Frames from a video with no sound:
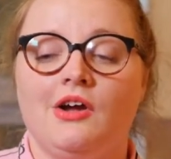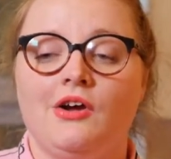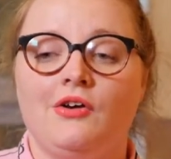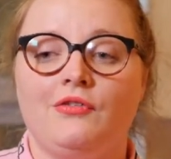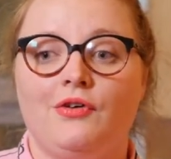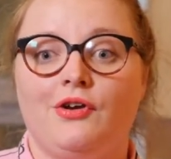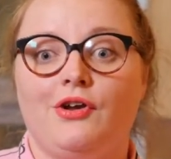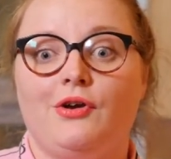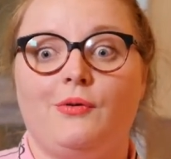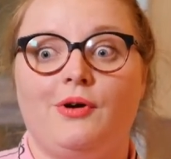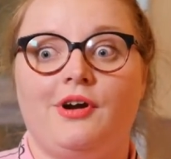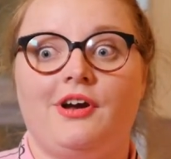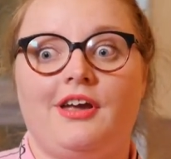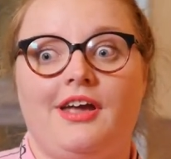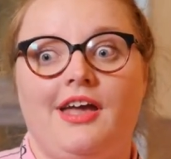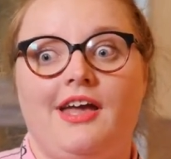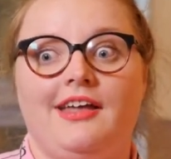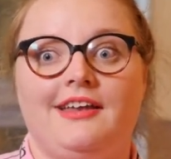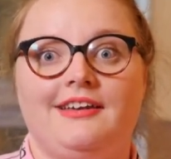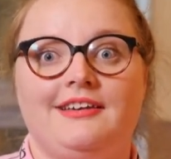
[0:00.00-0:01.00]
for your work
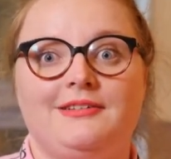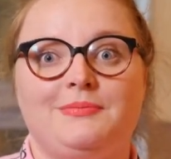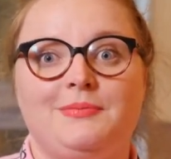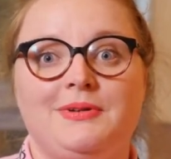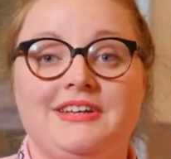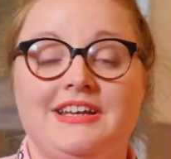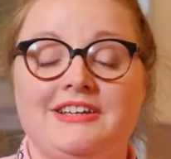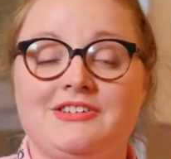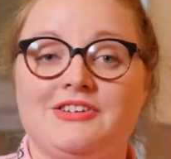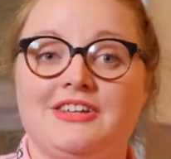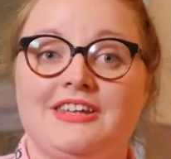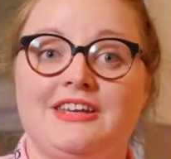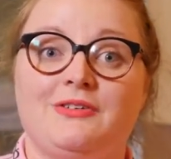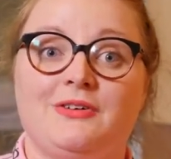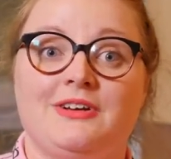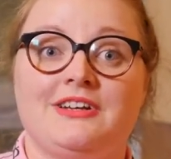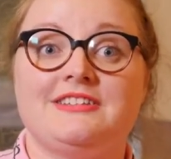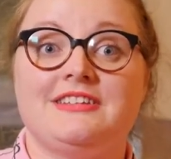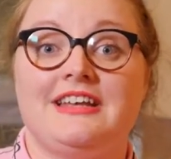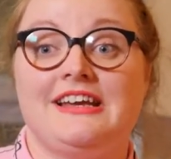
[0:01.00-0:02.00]
and potentially
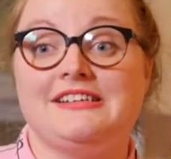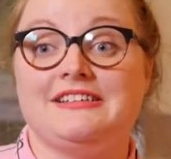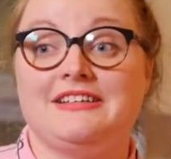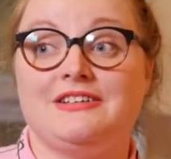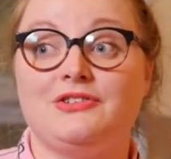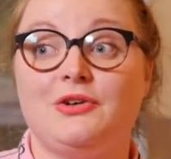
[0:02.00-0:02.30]
criticizing.